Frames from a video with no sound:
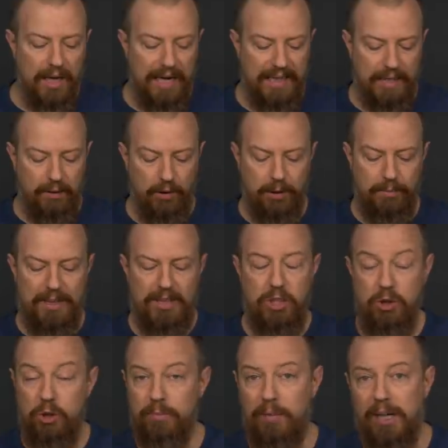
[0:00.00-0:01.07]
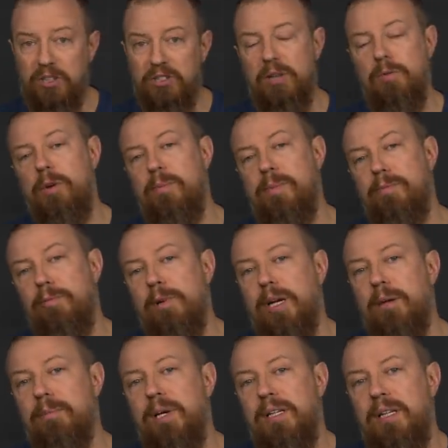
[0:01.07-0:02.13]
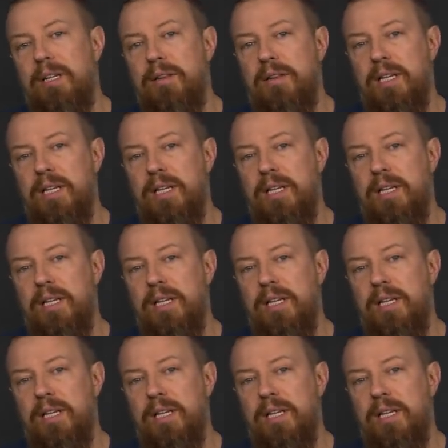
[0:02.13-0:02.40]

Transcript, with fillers: And they recommended two mics. They re recommended